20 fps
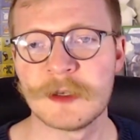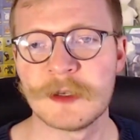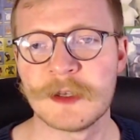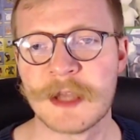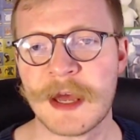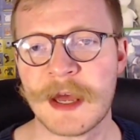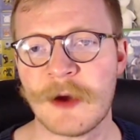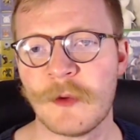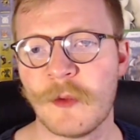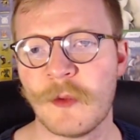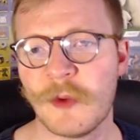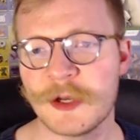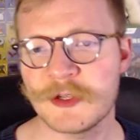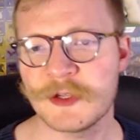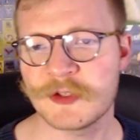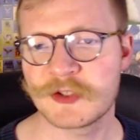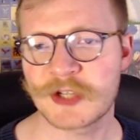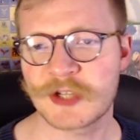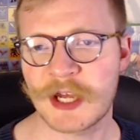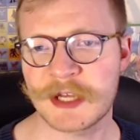Now, what does
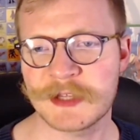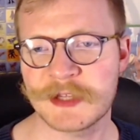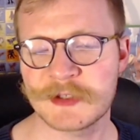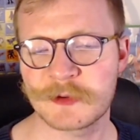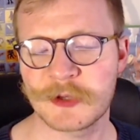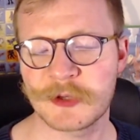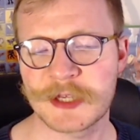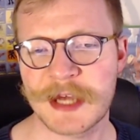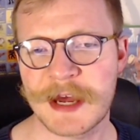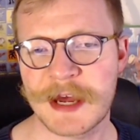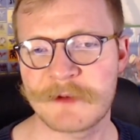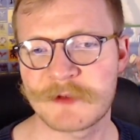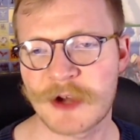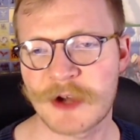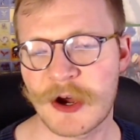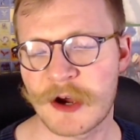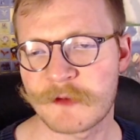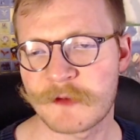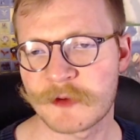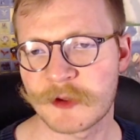Giants really have to
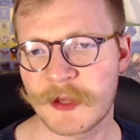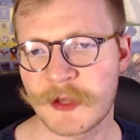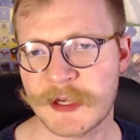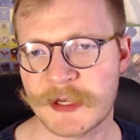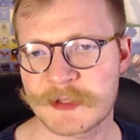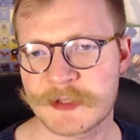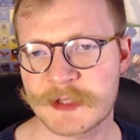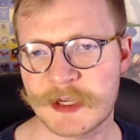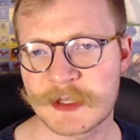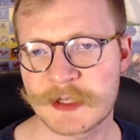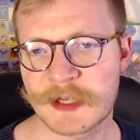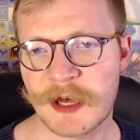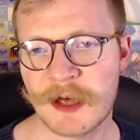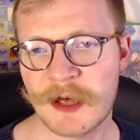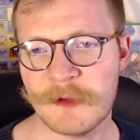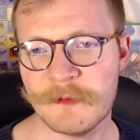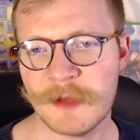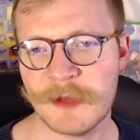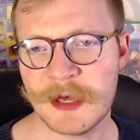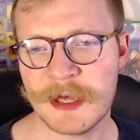offer? Like I said,
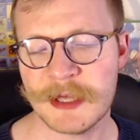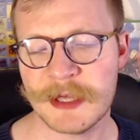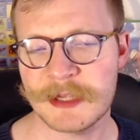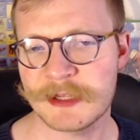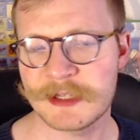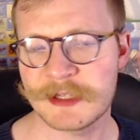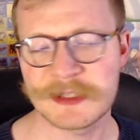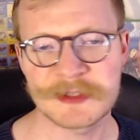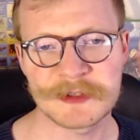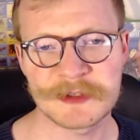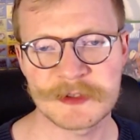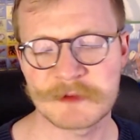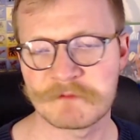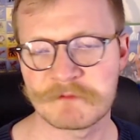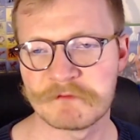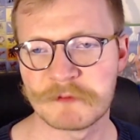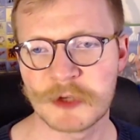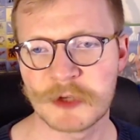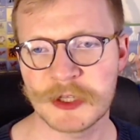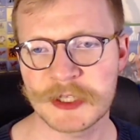combat is
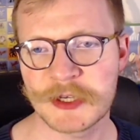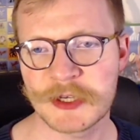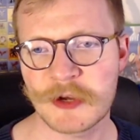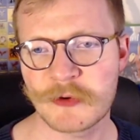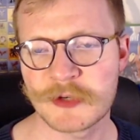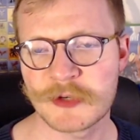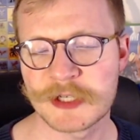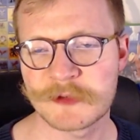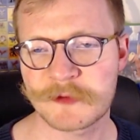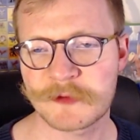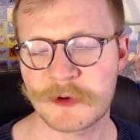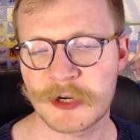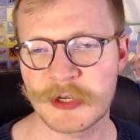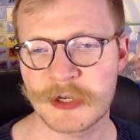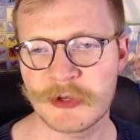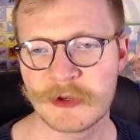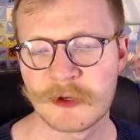really no different.